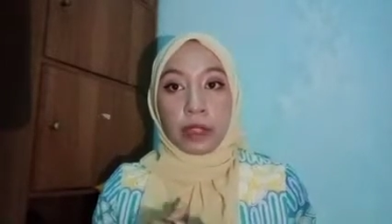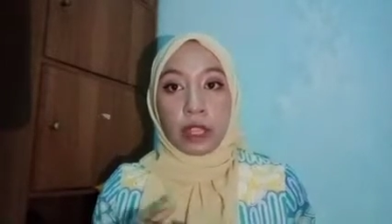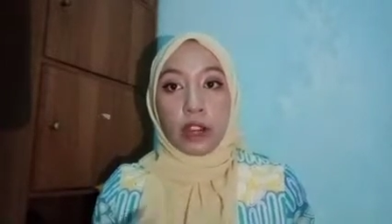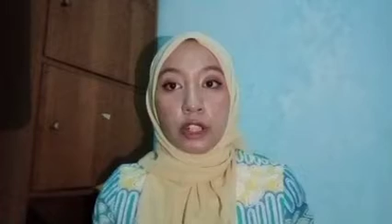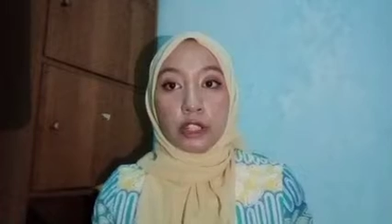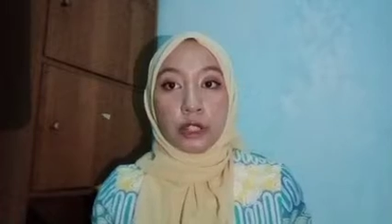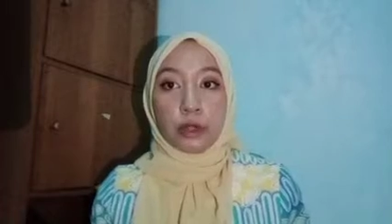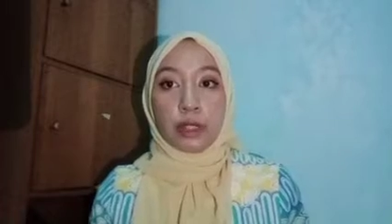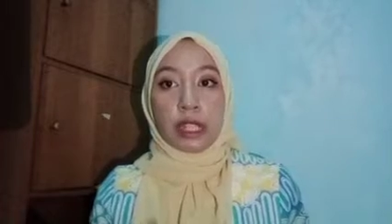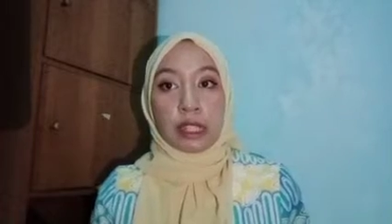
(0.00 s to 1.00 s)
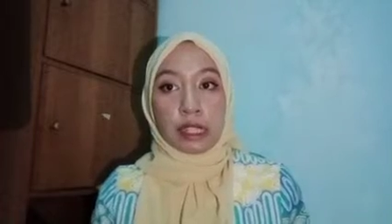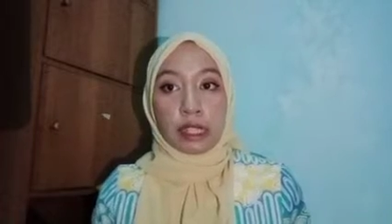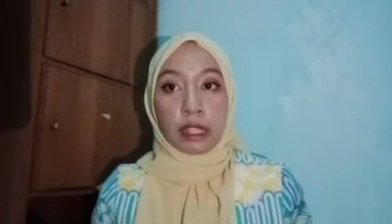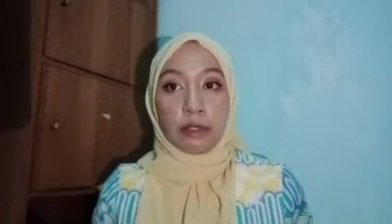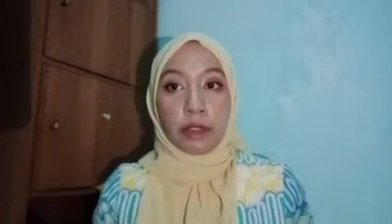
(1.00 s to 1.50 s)
or two
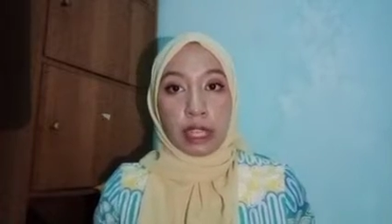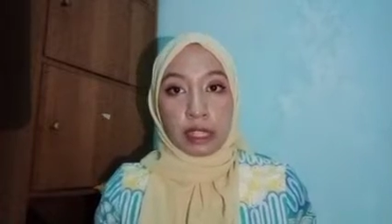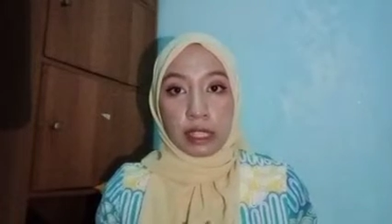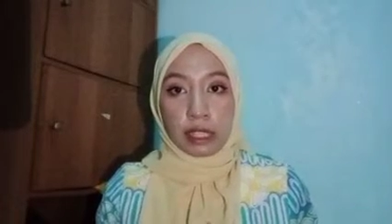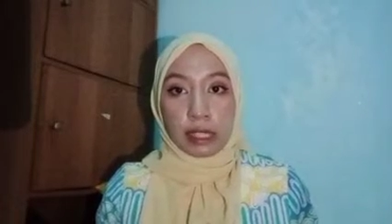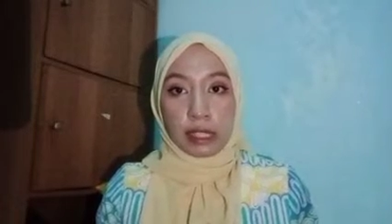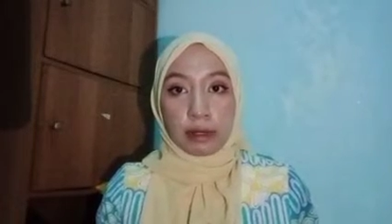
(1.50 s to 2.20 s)
decisive actions.